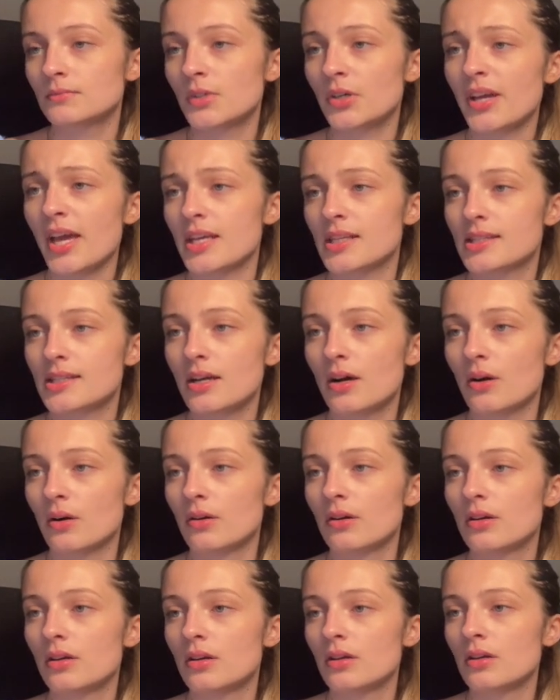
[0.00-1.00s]
Okay, so
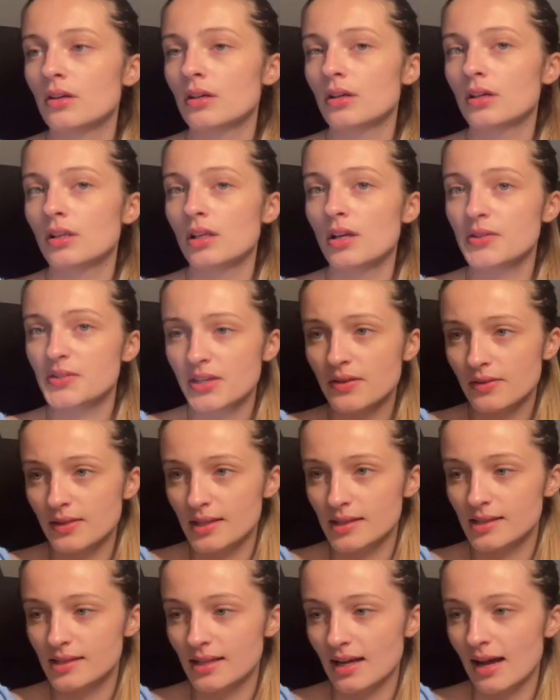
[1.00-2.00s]
closing
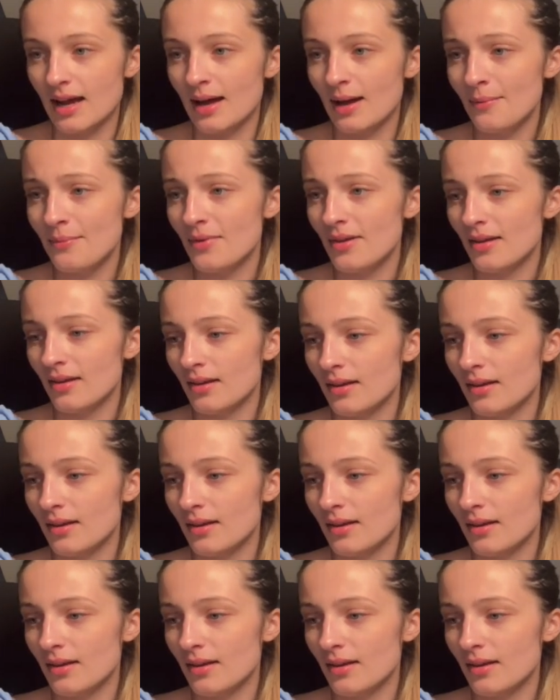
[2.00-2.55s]
this tab,